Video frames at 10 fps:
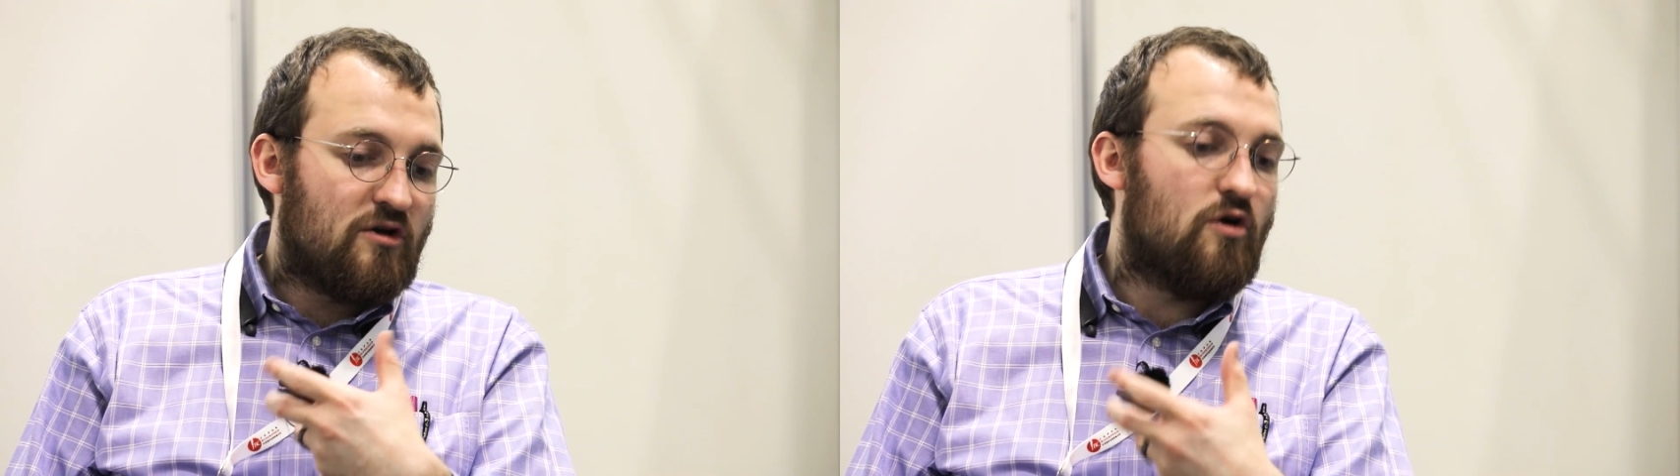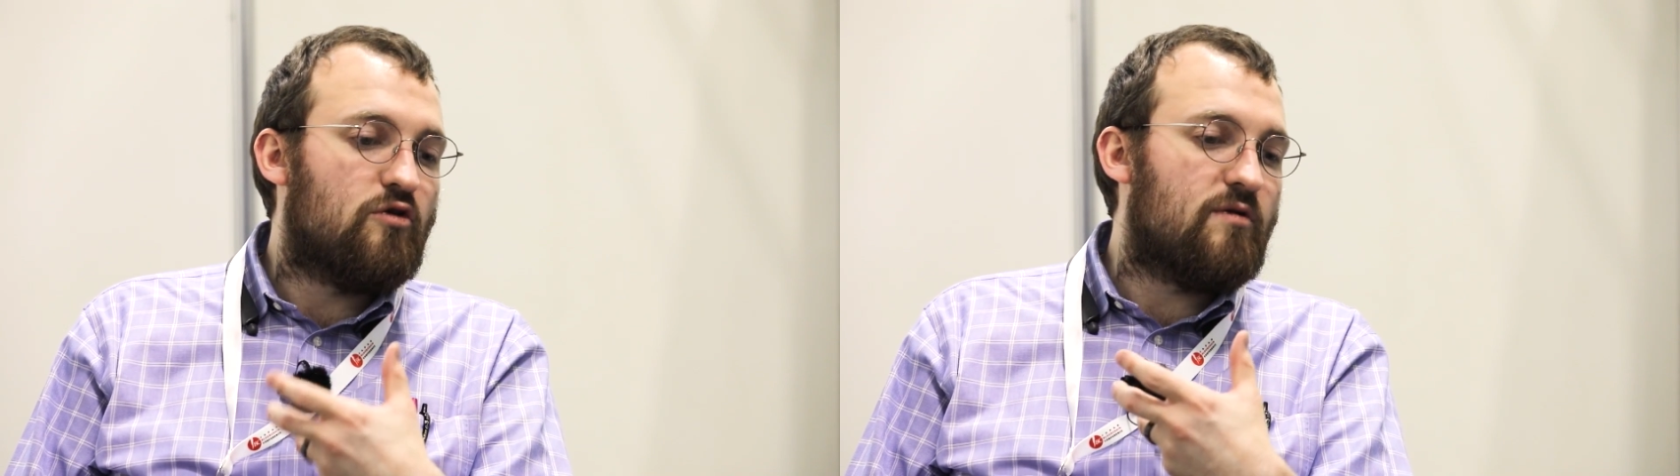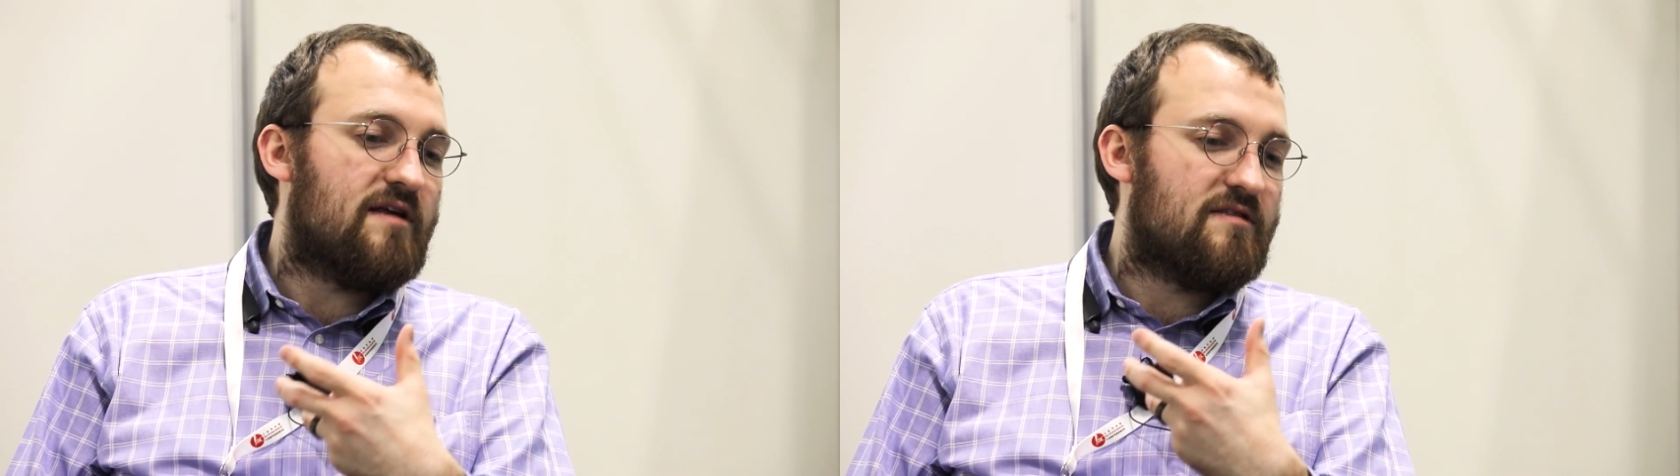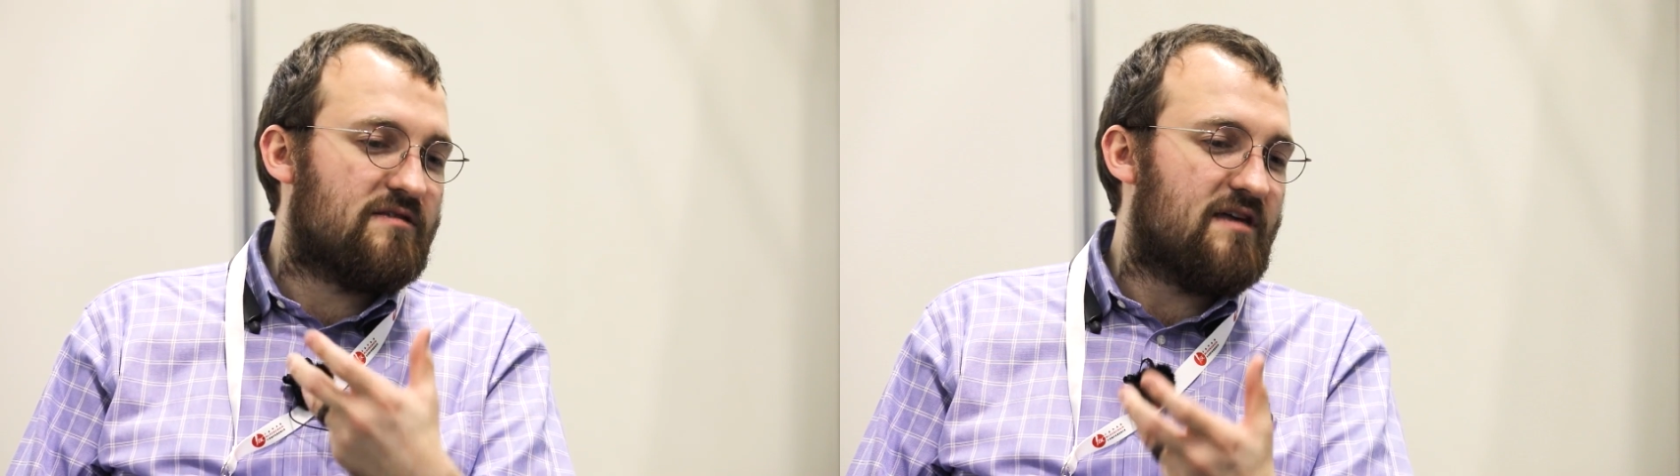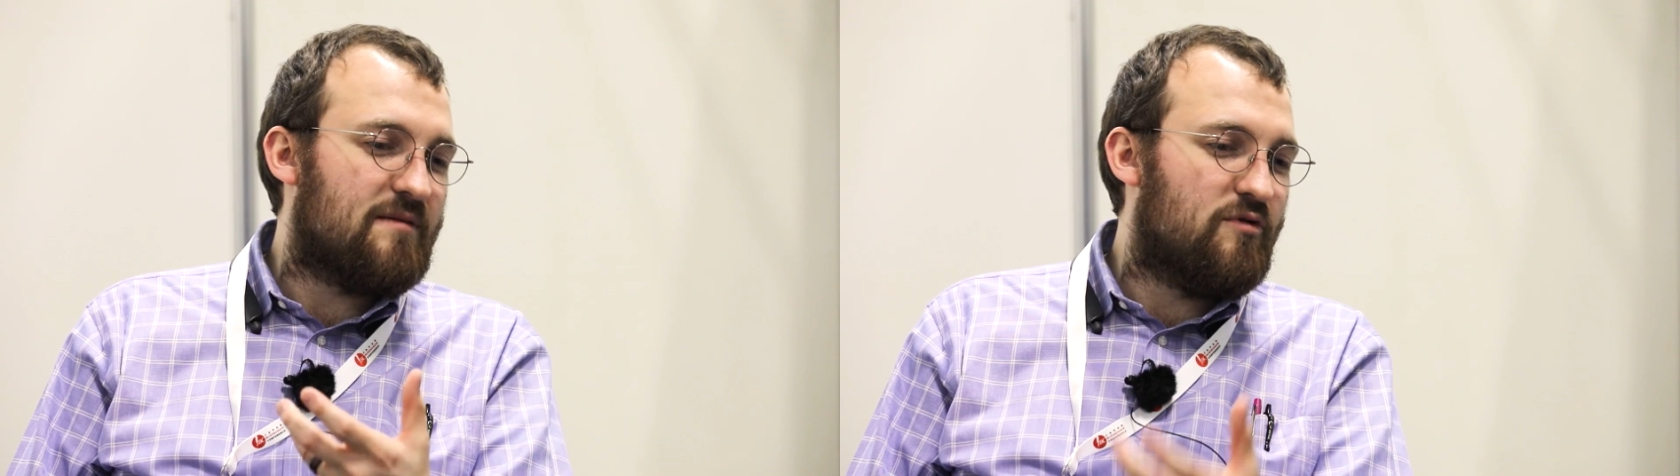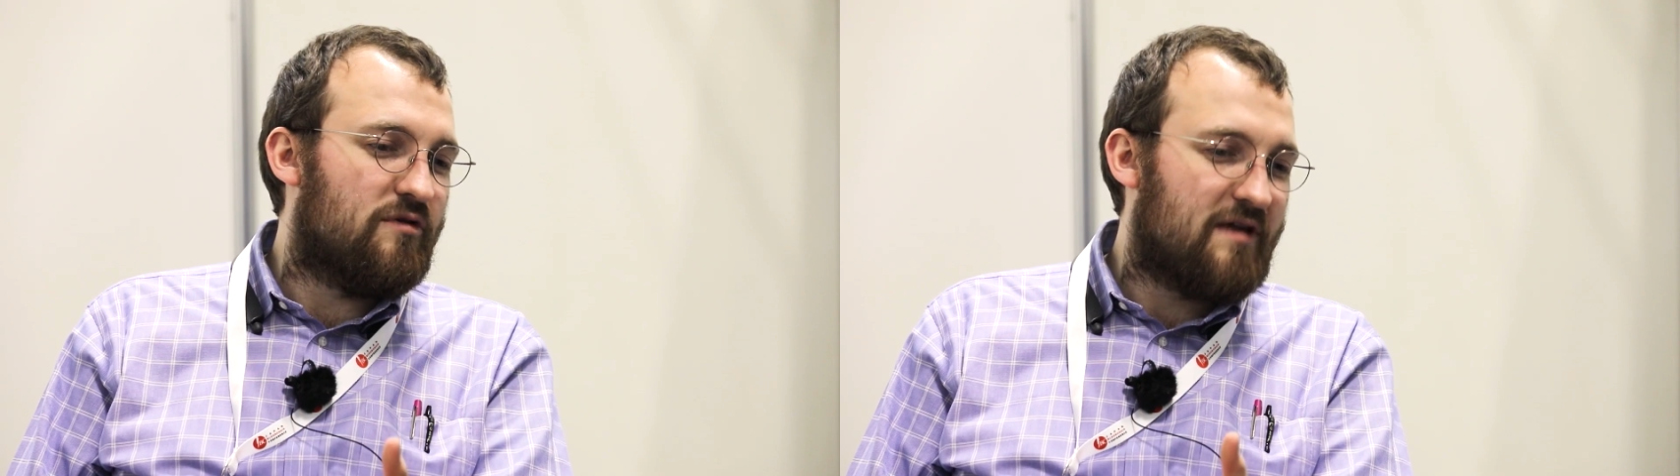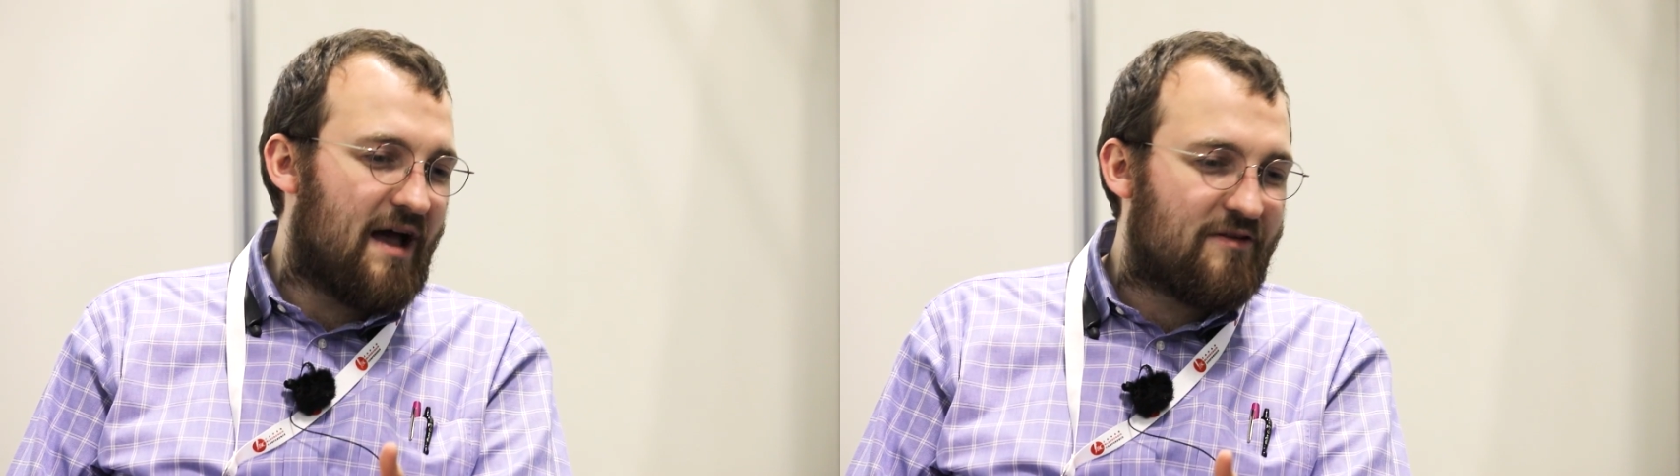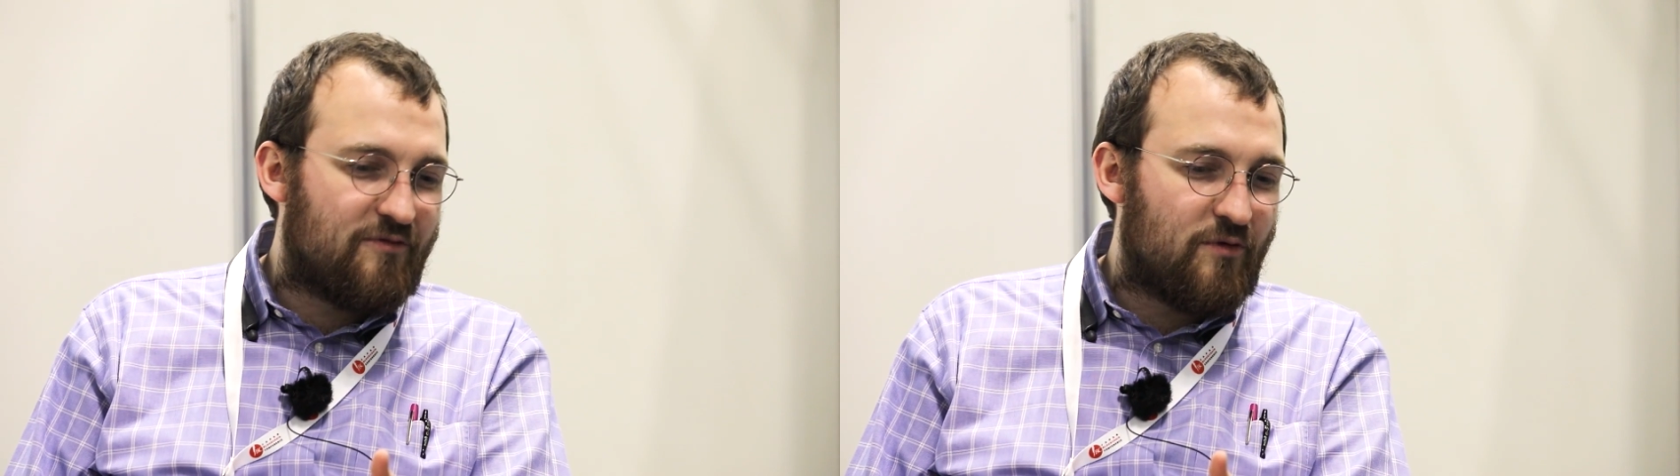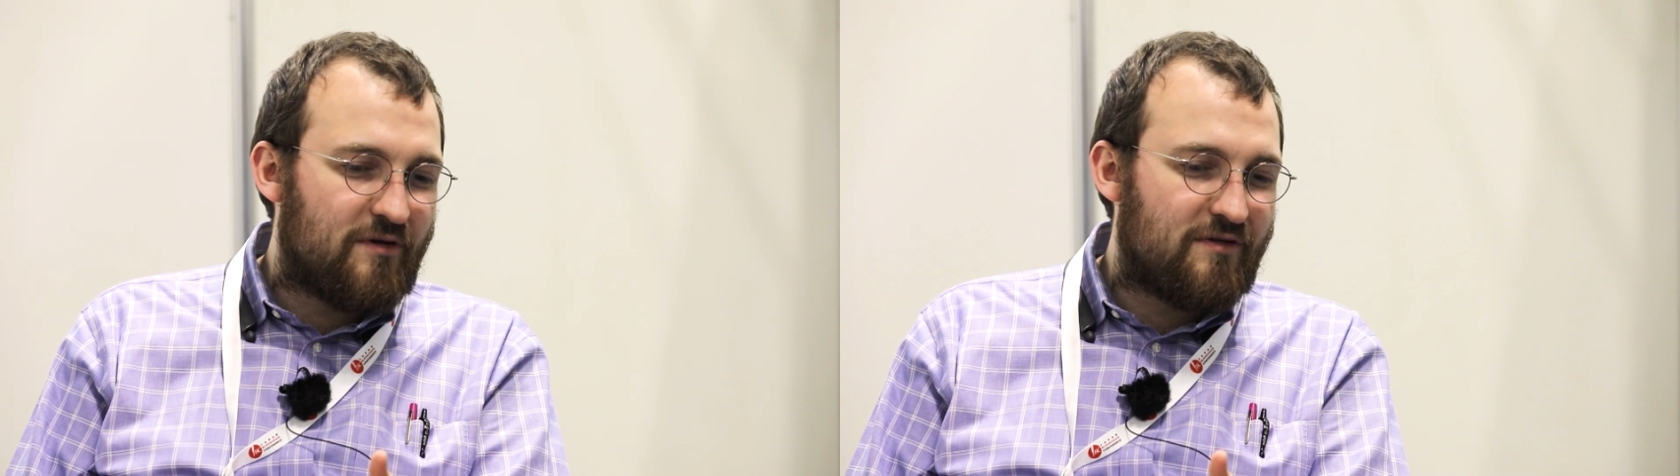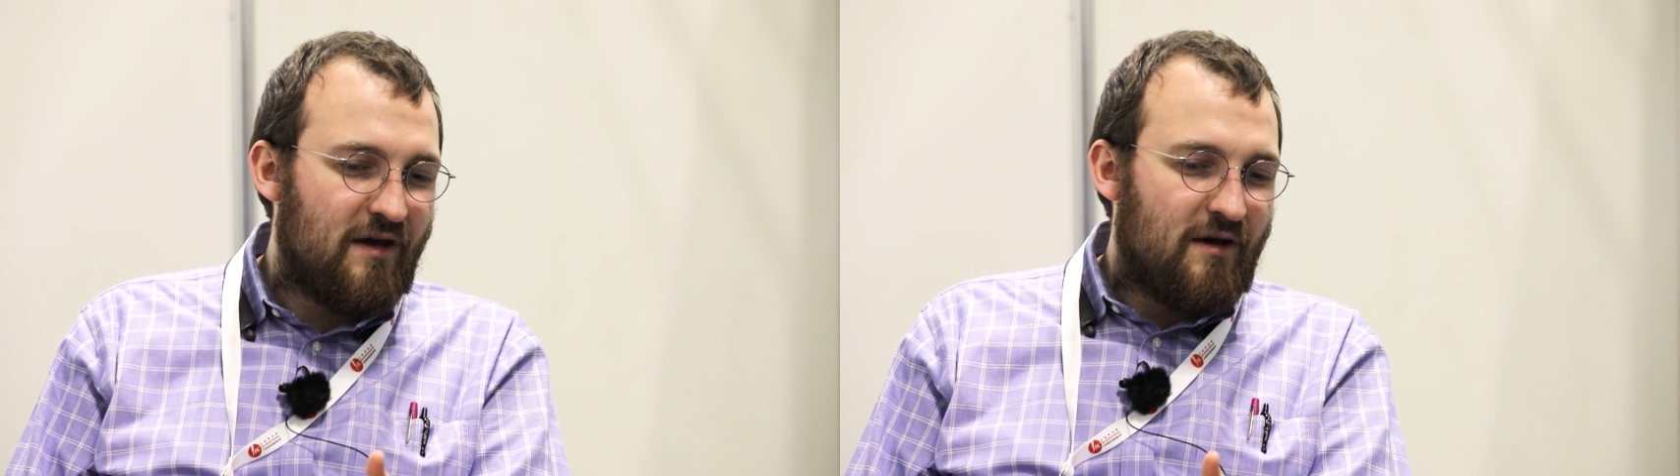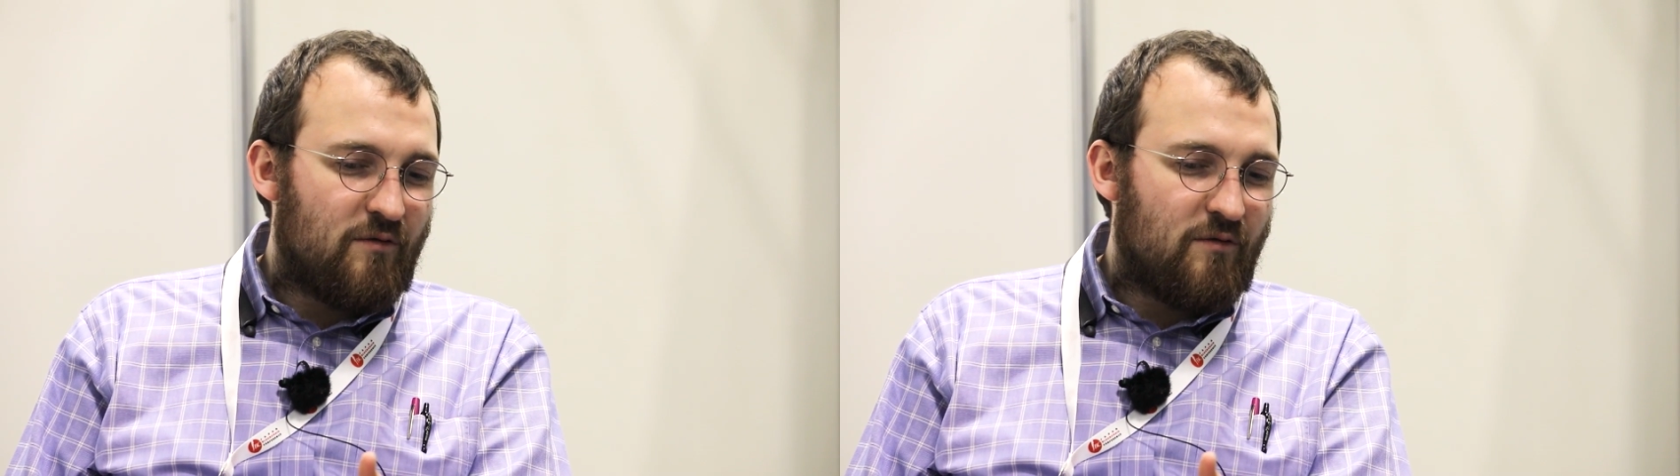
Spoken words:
go create the stake pool task force,